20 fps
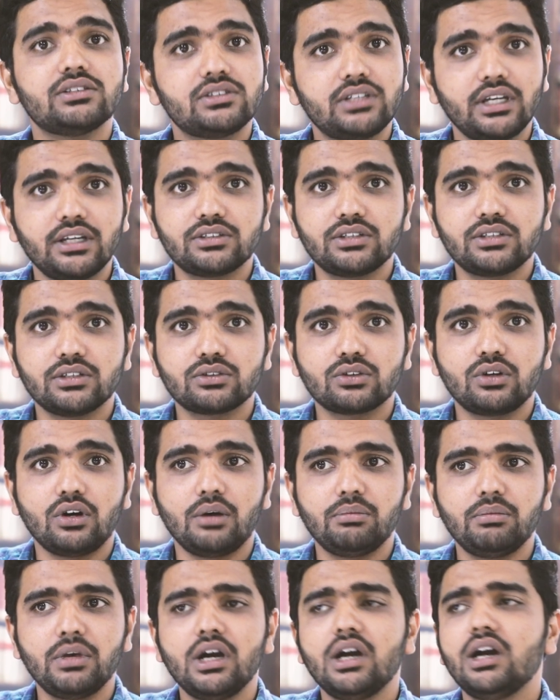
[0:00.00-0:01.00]
CSS
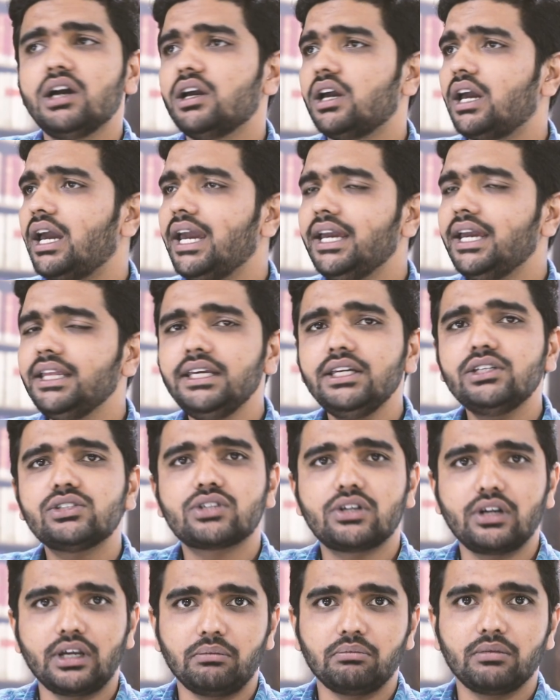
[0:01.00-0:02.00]
Corp, any
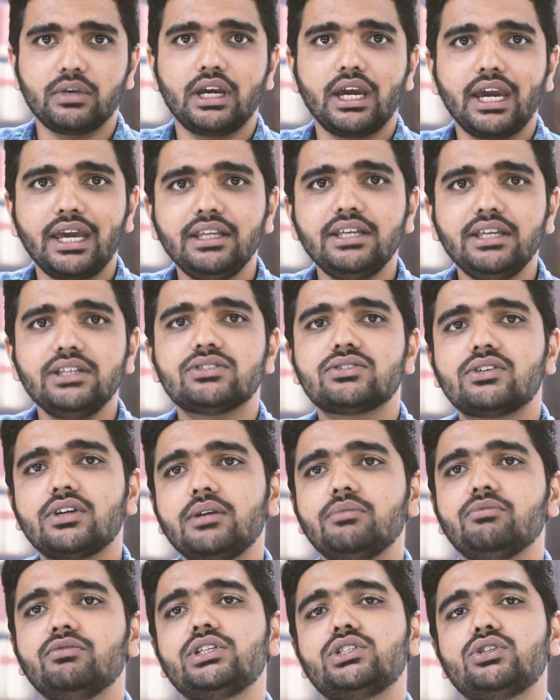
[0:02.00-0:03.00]
stream
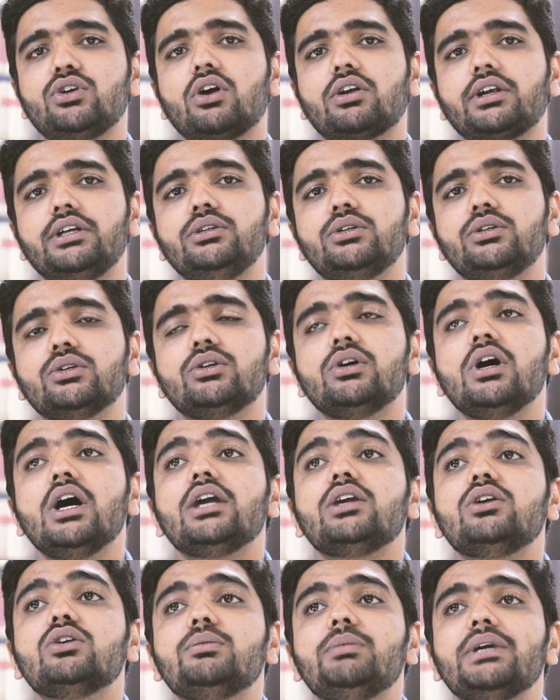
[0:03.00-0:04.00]
which you are into,
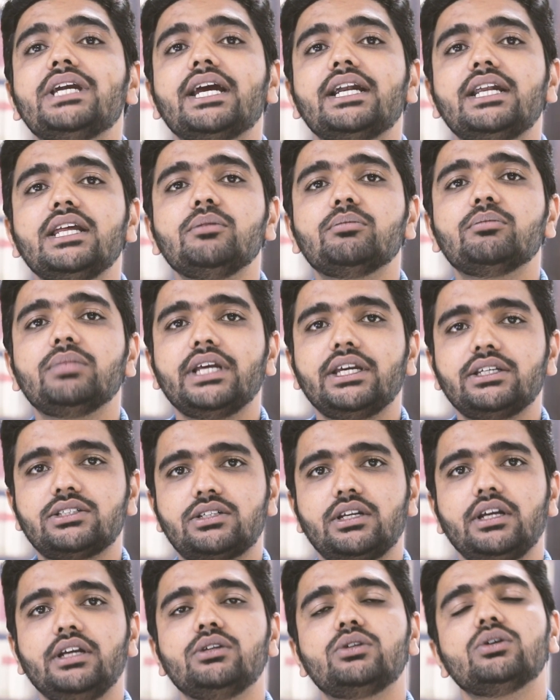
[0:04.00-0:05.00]
you'll be getting
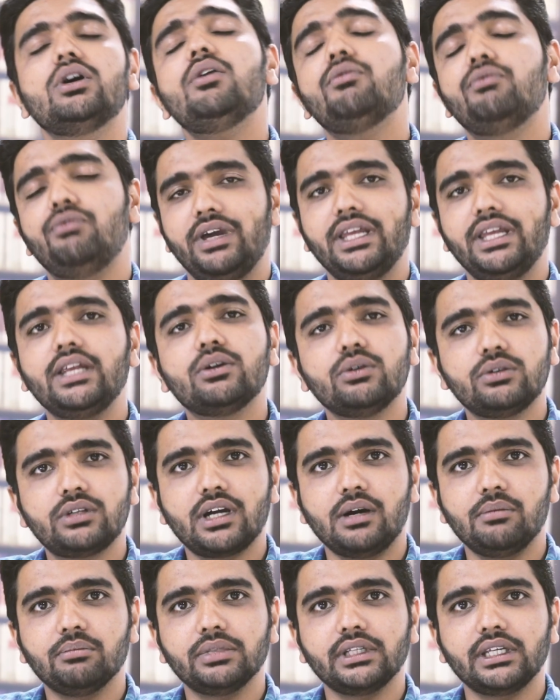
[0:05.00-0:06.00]
placed into a very good
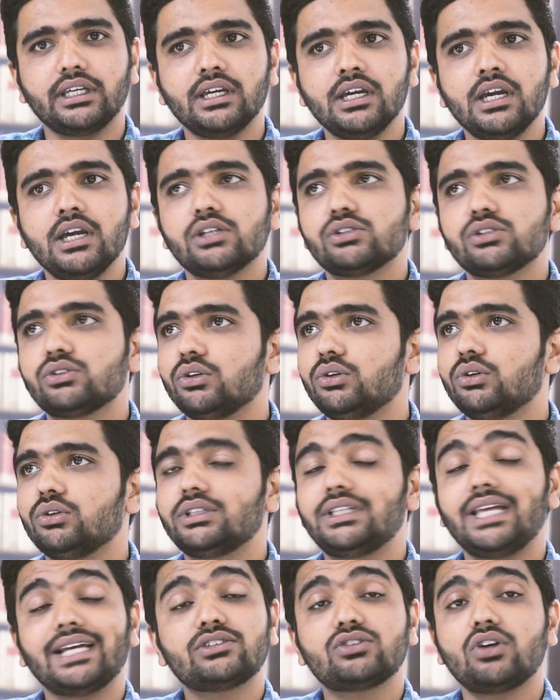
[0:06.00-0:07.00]
company. So
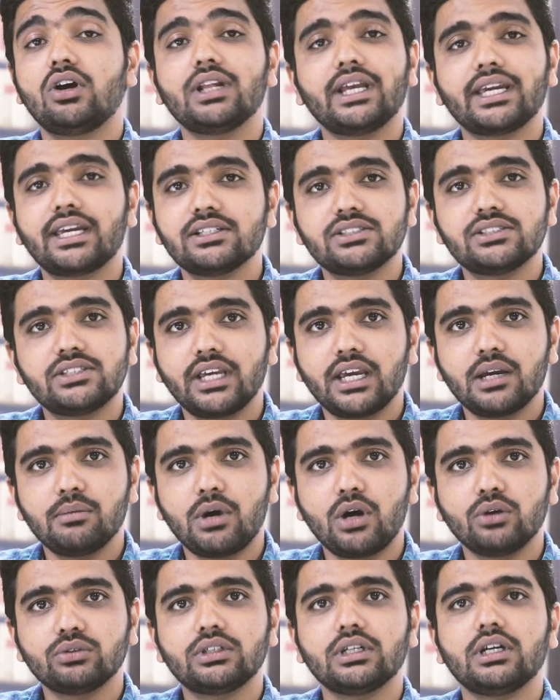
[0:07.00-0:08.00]
that's all I can say
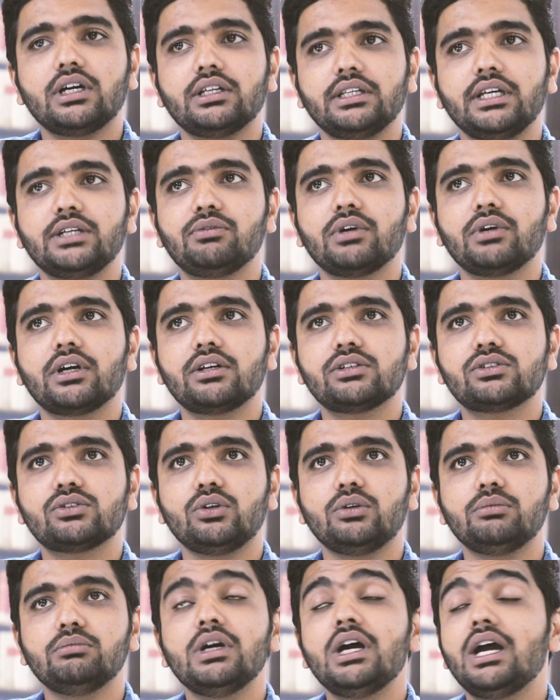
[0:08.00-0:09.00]
about Networkers
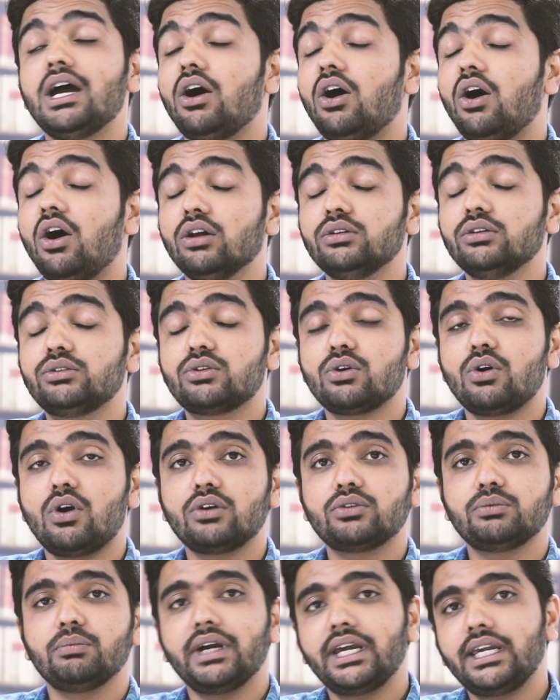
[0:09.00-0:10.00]
Home. All
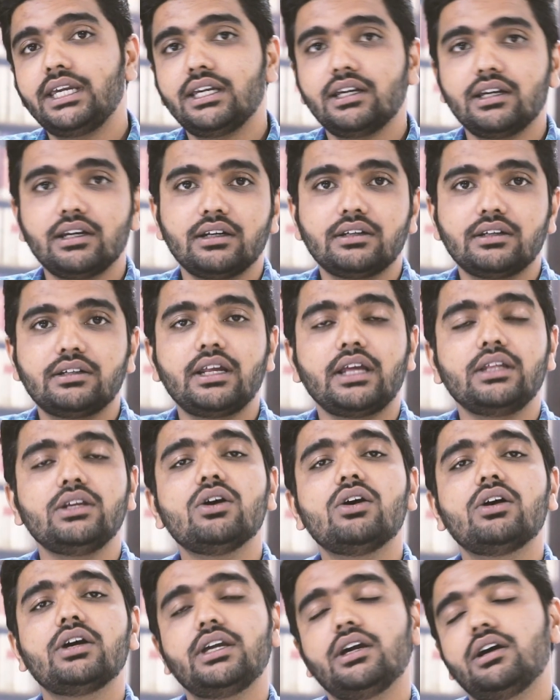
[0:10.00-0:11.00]
throughout my
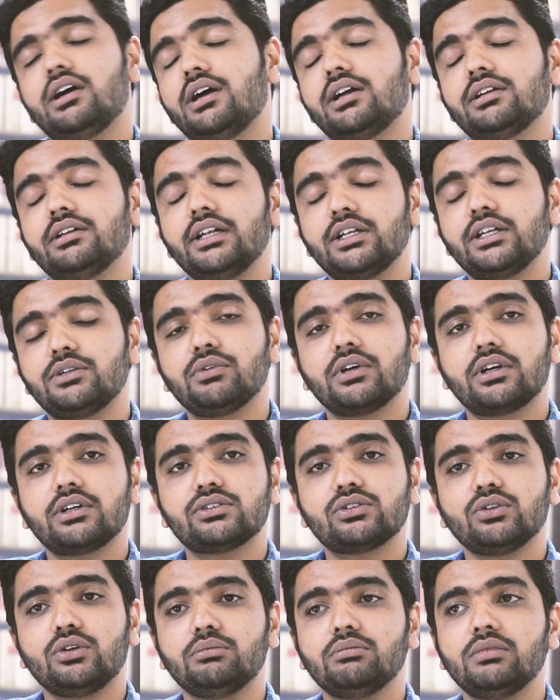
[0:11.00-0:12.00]
tenure here at
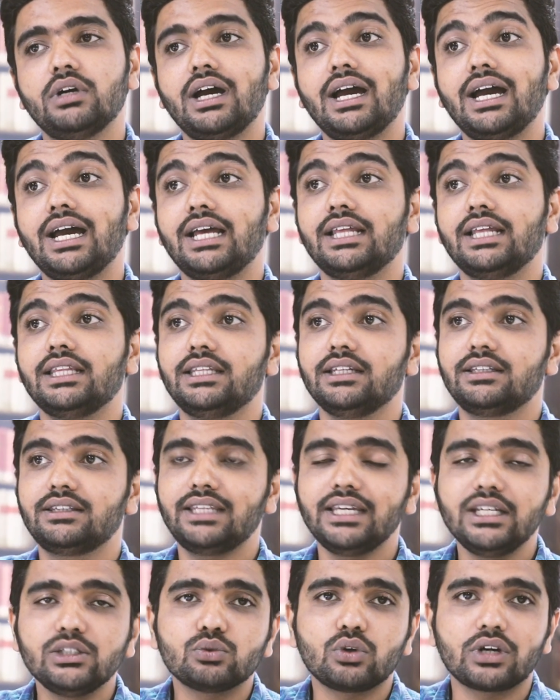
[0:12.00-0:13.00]
Networkers Home, the
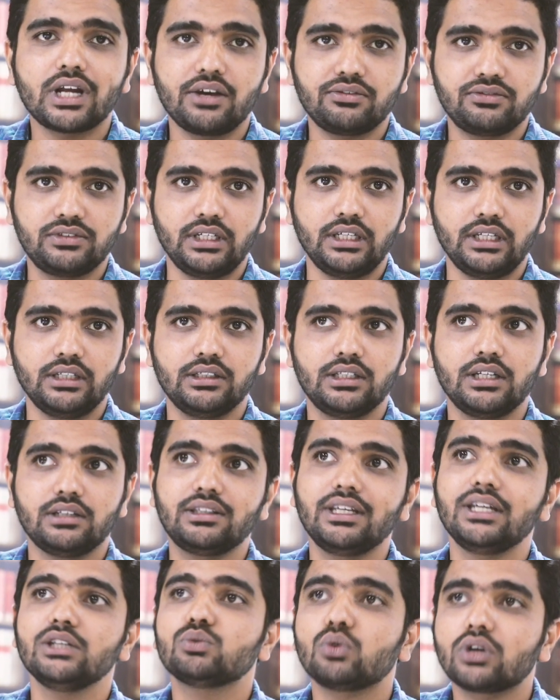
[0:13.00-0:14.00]
things what I have seen, the
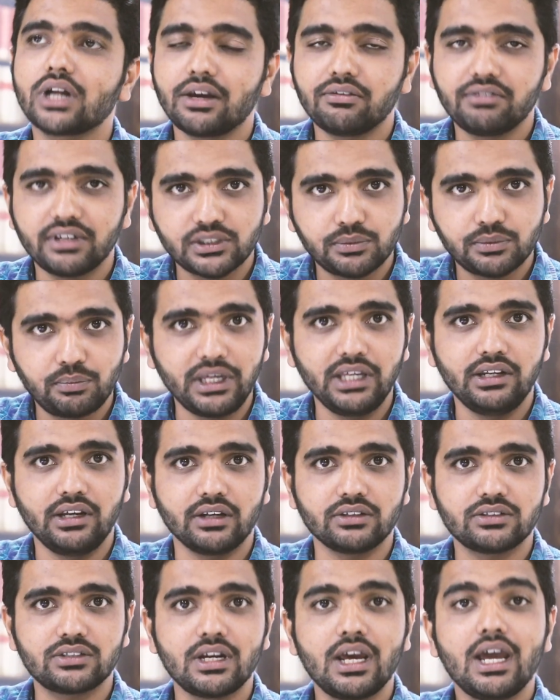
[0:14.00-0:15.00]
things what I have
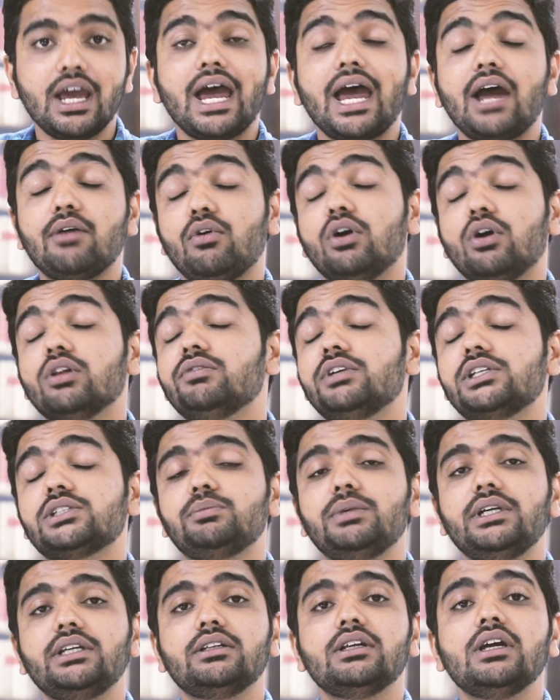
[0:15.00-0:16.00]
experienced have always
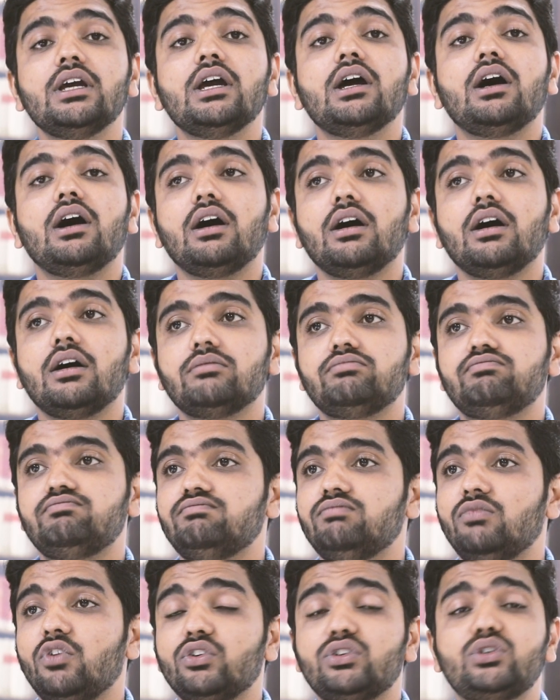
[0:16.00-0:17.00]
been
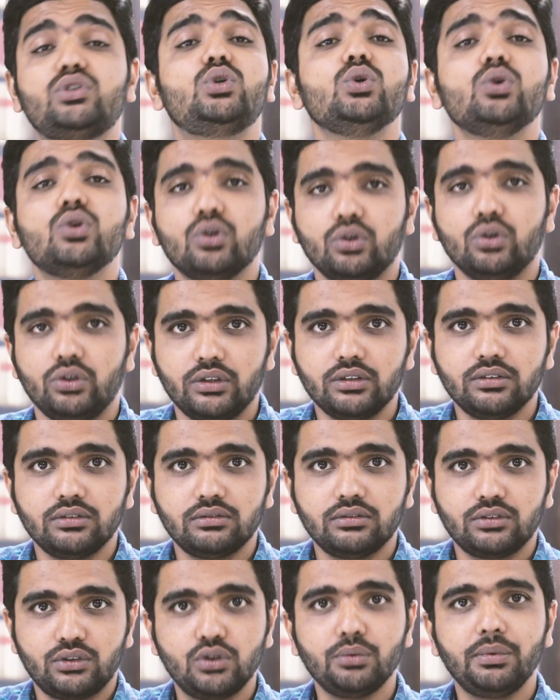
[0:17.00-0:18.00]
too good.
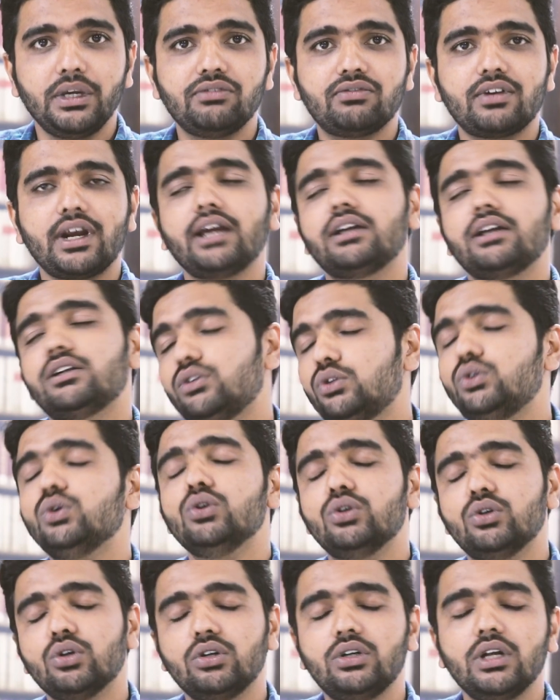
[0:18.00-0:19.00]
To be frank,
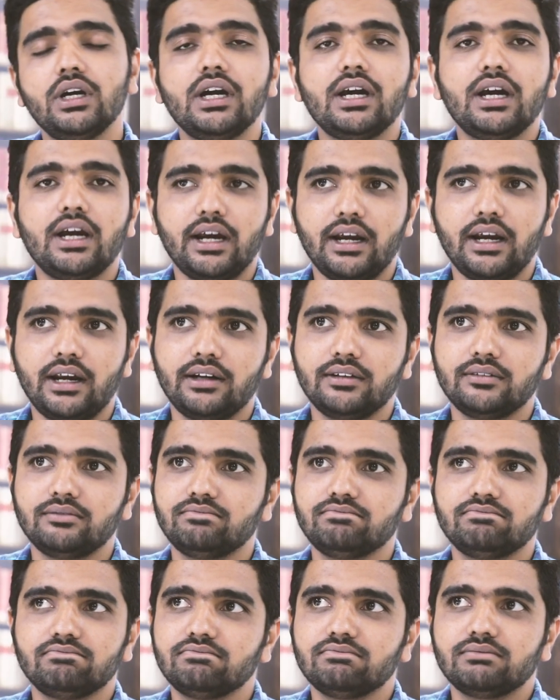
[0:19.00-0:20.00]
too good. And
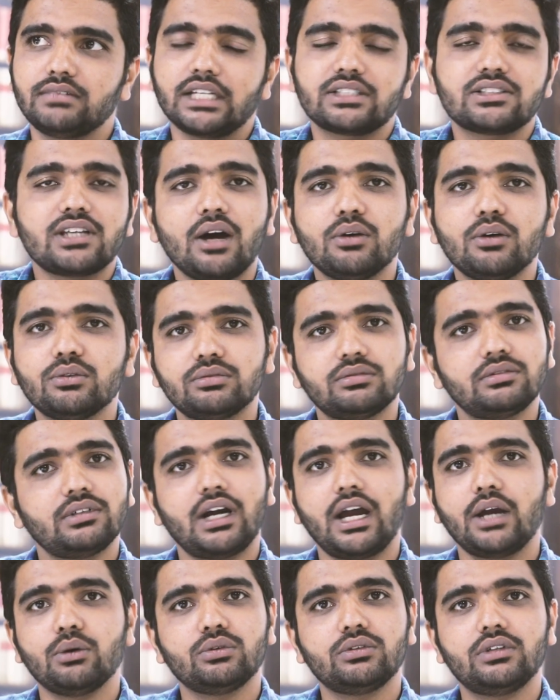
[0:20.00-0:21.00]
that's how
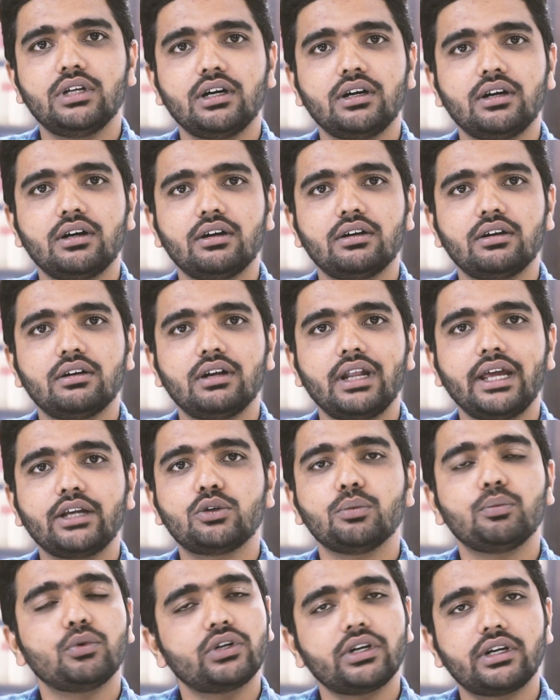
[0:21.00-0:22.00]
I would like
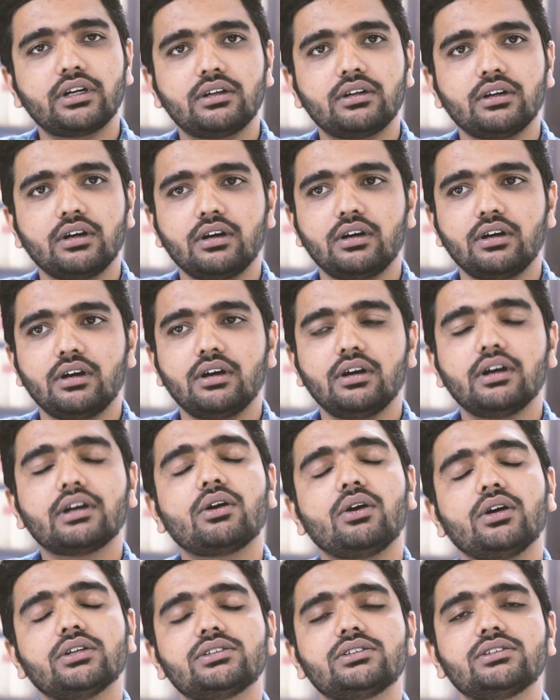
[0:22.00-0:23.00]
to put it
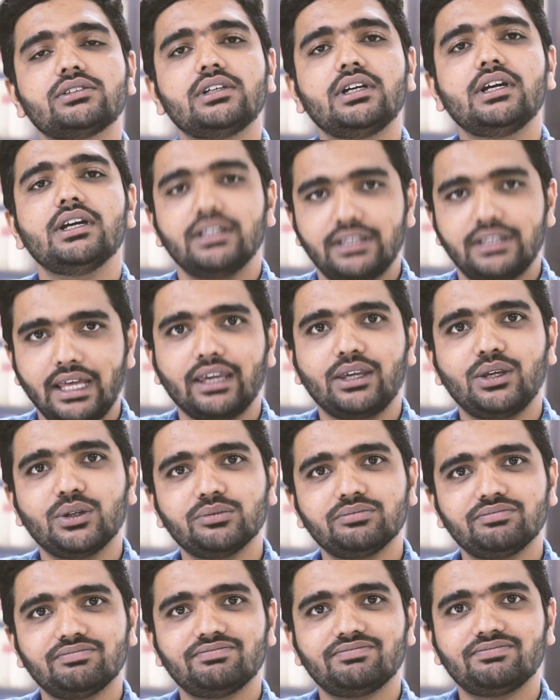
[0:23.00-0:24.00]
across. Thank
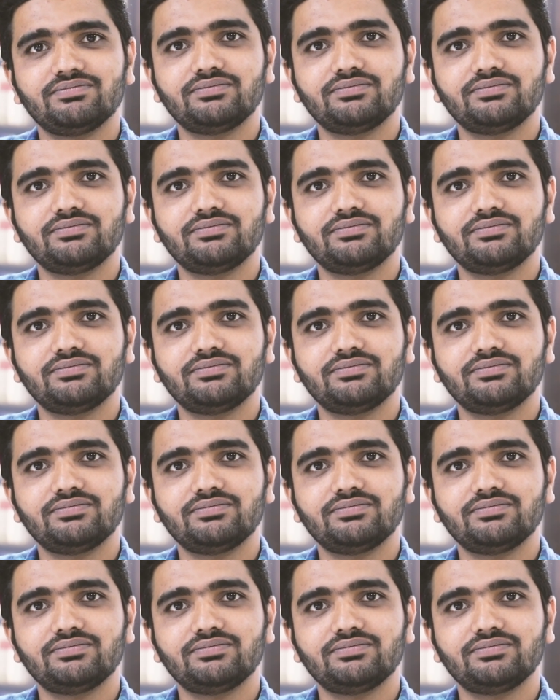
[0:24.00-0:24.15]
you.